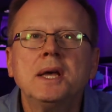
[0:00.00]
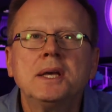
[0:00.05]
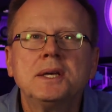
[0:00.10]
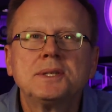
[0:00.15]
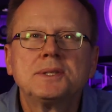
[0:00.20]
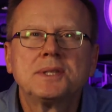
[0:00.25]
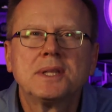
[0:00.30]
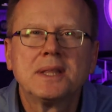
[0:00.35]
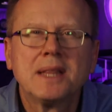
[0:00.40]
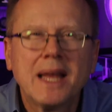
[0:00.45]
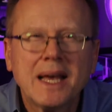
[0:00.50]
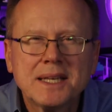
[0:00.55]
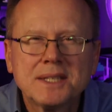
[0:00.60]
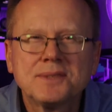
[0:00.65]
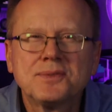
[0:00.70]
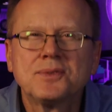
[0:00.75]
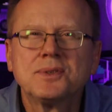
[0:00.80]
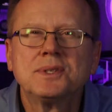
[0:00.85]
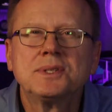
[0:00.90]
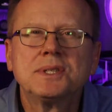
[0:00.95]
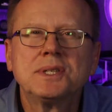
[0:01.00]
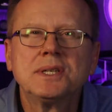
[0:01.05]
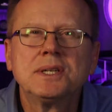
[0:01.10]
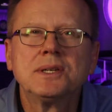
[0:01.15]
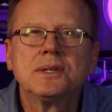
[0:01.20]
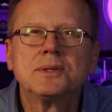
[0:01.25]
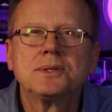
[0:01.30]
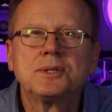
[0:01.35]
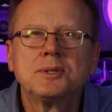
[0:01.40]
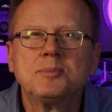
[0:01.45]
is the last
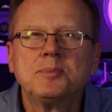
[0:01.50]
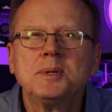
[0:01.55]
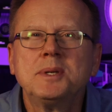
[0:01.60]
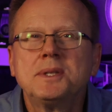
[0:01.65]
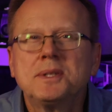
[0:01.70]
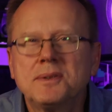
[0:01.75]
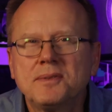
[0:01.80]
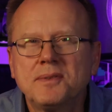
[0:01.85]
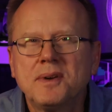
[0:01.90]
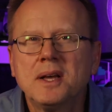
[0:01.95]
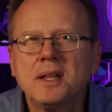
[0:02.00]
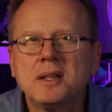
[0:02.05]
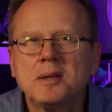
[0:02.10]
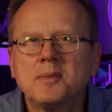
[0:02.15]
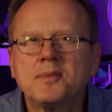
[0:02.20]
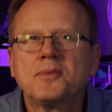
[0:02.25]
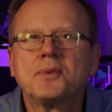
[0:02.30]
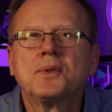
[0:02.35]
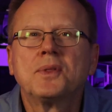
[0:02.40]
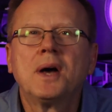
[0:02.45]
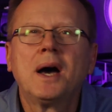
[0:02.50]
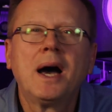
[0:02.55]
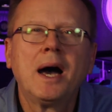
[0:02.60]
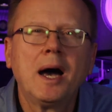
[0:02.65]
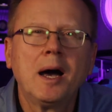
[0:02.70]
frontier to be developed for the